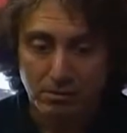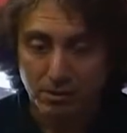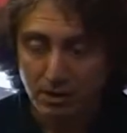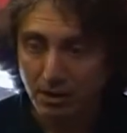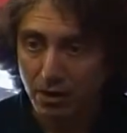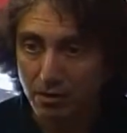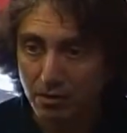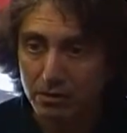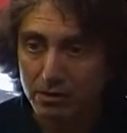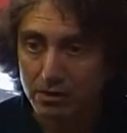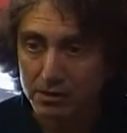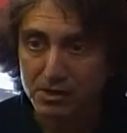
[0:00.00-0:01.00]
You know,
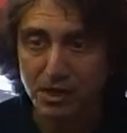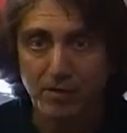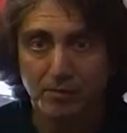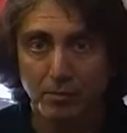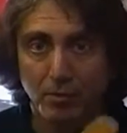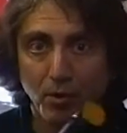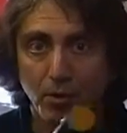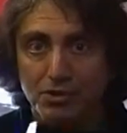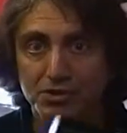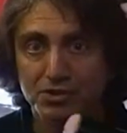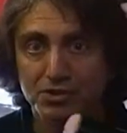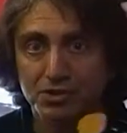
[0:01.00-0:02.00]
doesn't have the
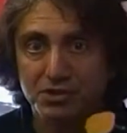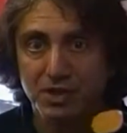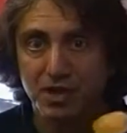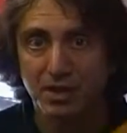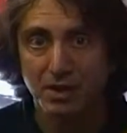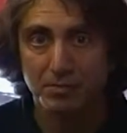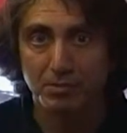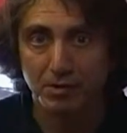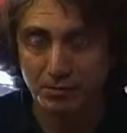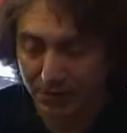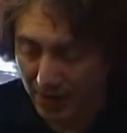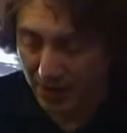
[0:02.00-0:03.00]
balls to stand
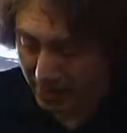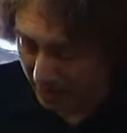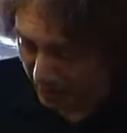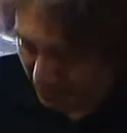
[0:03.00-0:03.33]
up to the fat